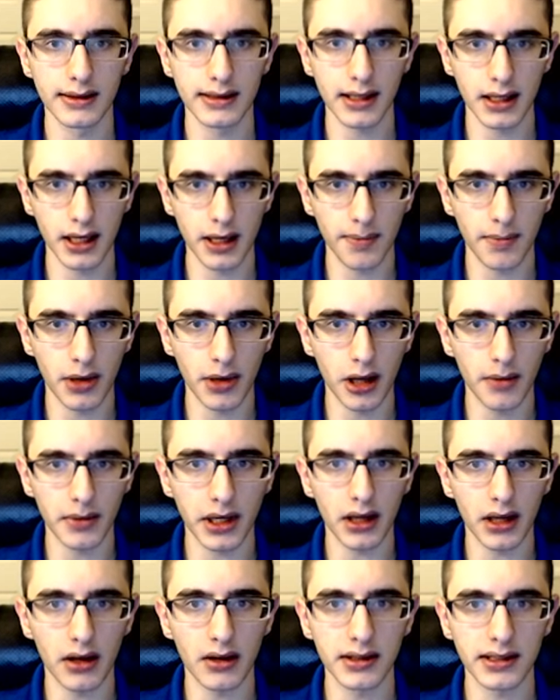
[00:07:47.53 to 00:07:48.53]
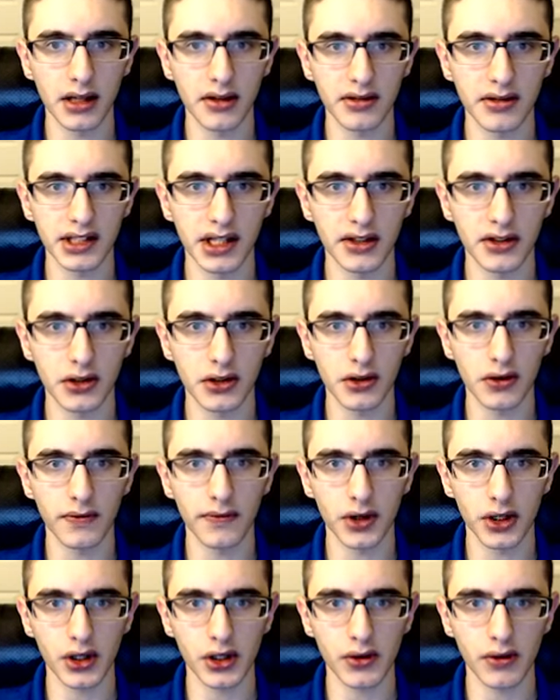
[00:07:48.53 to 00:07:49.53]
City of Palmdale is hosting two
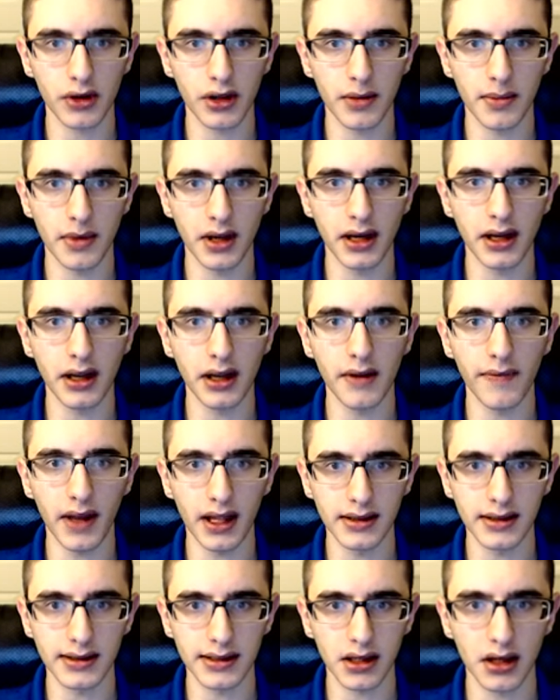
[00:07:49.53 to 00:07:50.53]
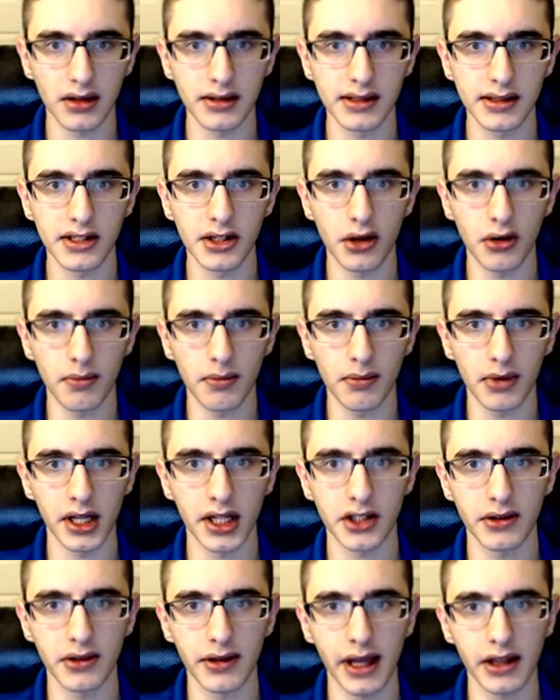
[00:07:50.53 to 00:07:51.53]
virtual community events on Zoom
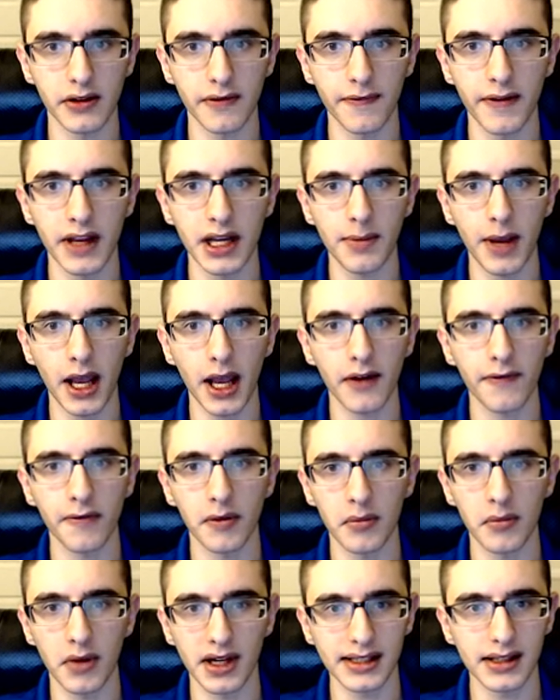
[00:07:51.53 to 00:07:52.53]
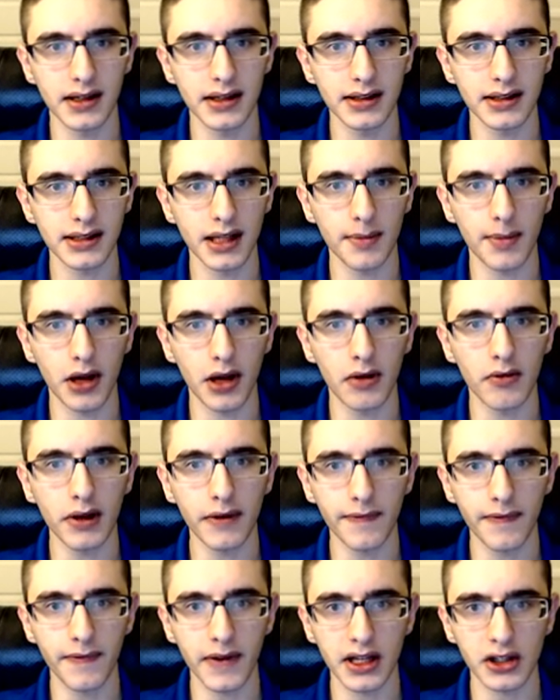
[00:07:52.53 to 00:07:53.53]
to gather feedback from residents about
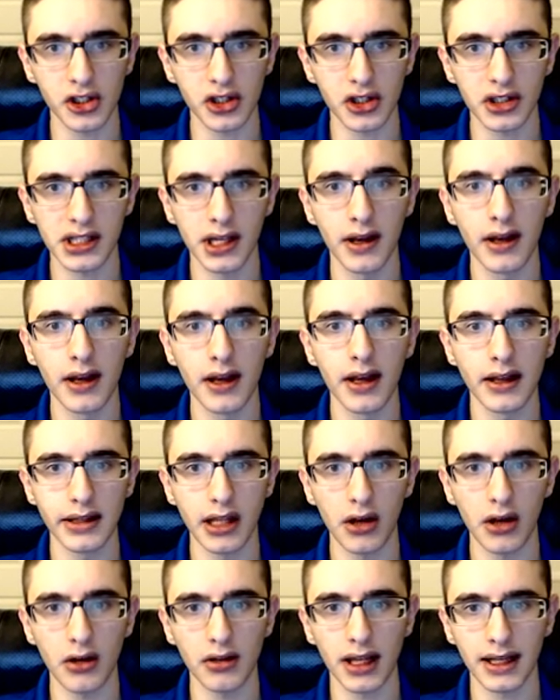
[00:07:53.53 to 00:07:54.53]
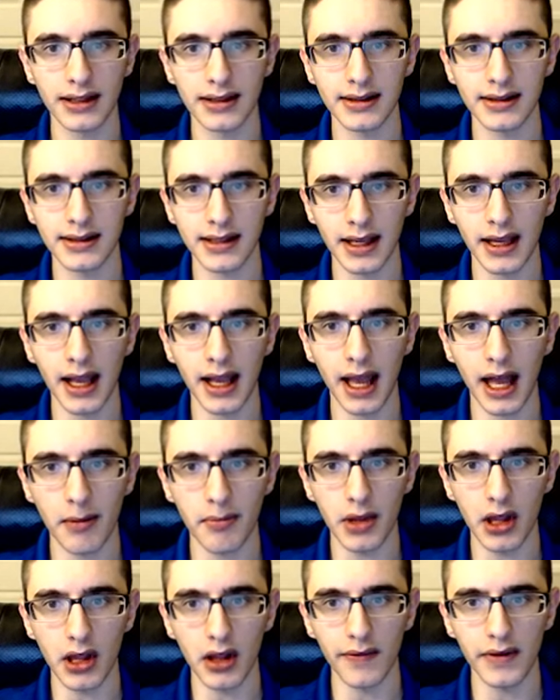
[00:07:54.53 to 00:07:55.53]
what features they will like to see at
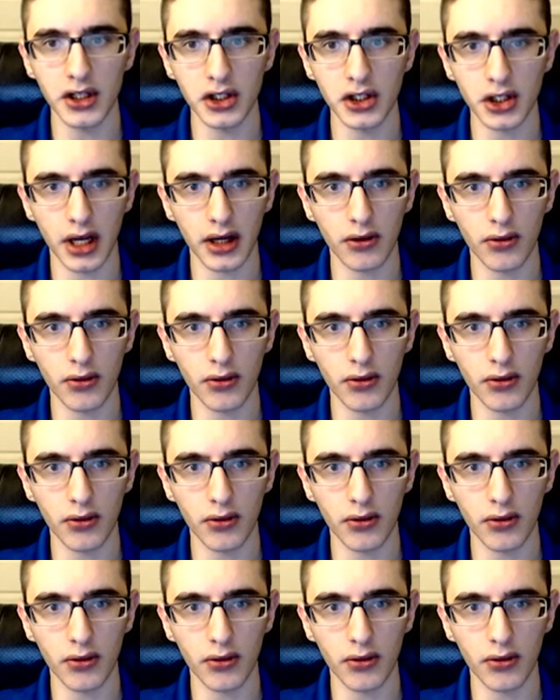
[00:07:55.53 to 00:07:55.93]
Melvin J.